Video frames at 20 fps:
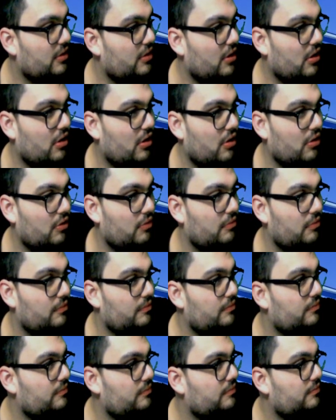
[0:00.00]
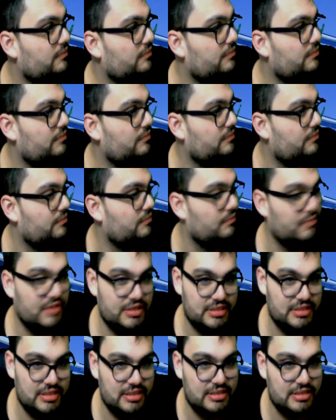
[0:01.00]
Uh-oh.
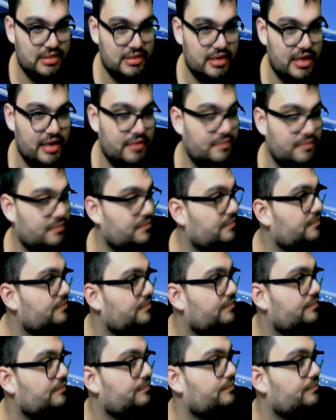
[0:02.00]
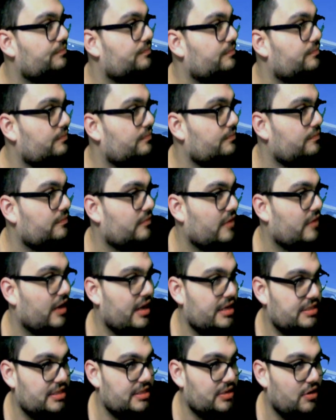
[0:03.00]
Misses the net.
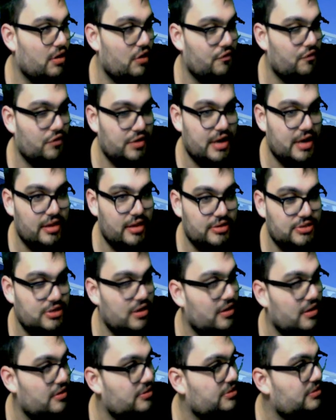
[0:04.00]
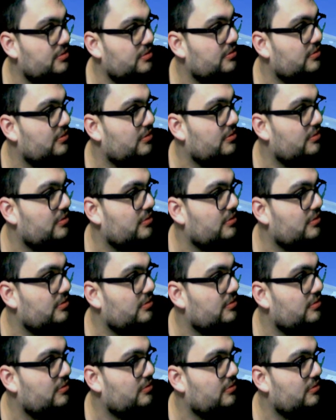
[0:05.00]
Icing call for Dallas Stars.
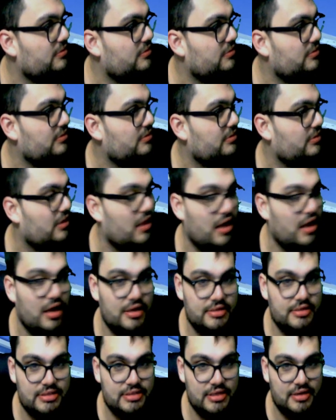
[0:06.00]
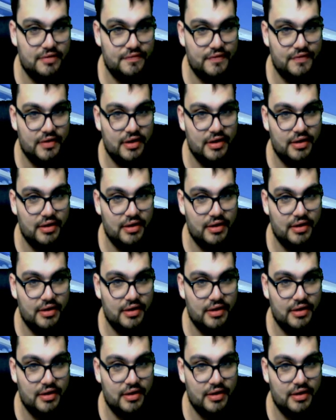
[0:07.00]
Lots of...